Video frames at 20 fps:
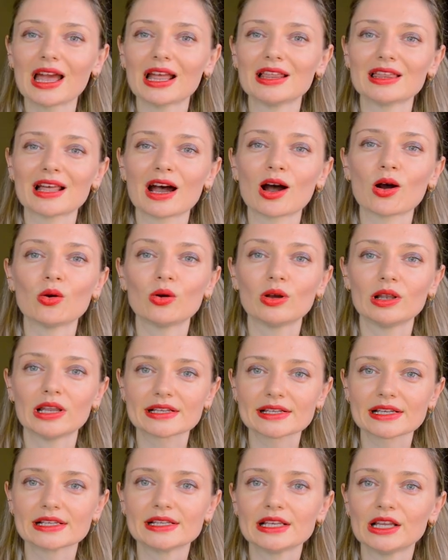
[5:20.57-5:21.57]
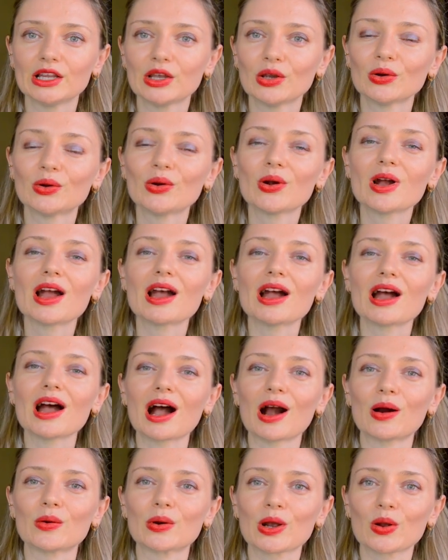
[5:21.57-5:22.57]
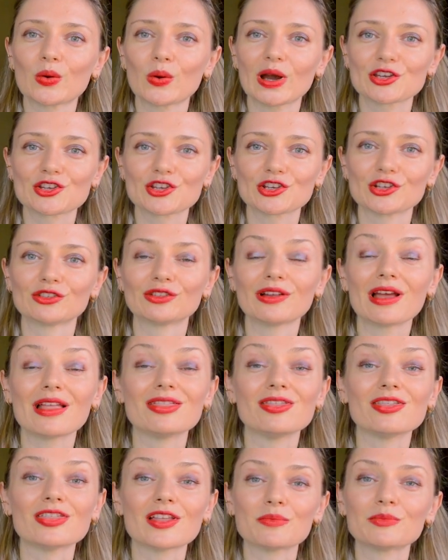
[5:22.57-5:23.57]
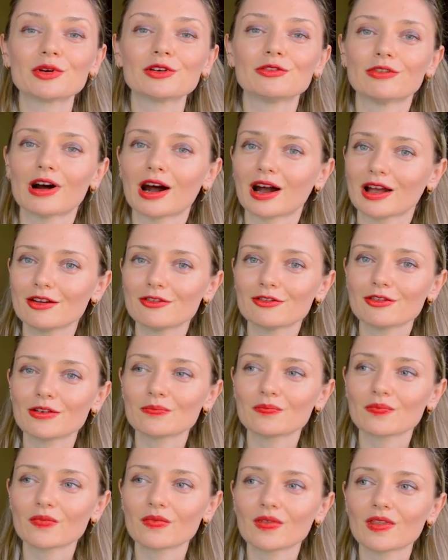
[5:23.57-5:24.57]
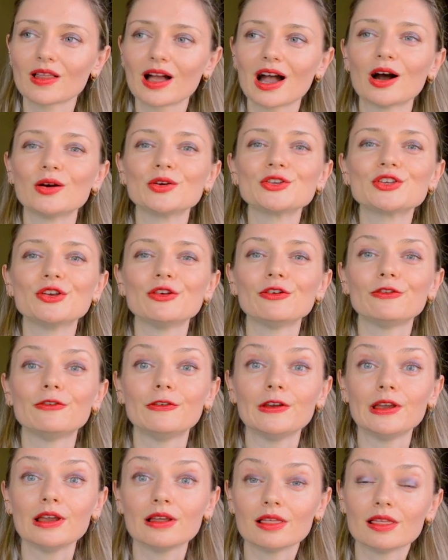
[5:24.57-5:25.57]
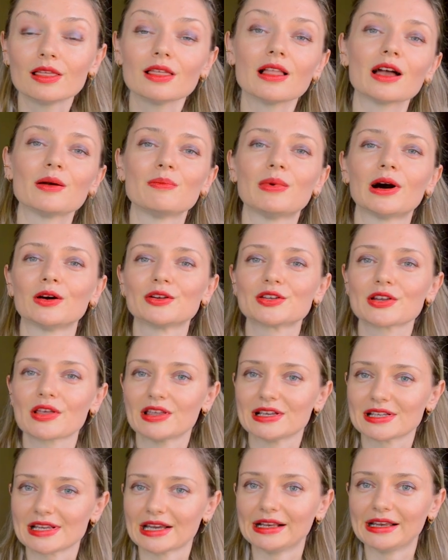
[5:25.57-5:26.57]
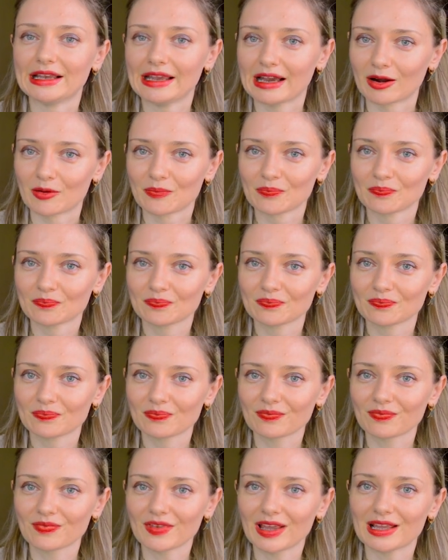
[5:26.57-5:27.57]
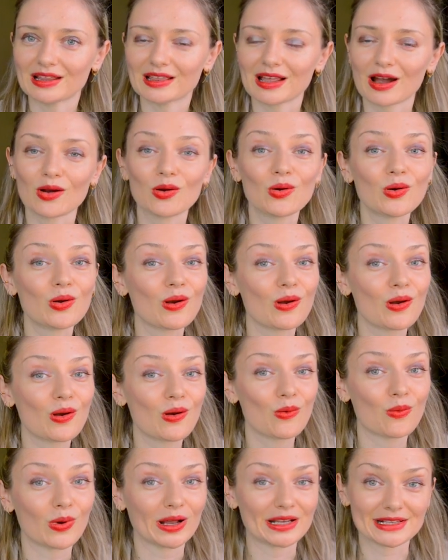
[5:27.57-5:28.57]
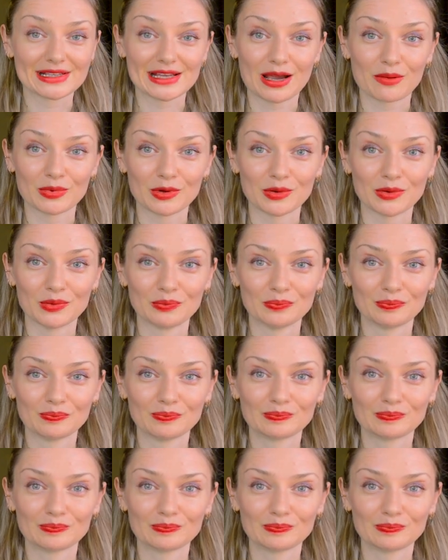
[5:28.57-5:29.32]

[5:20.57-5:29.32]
And now let's continue our question number 5. How do you feel about this idea? And now, one example.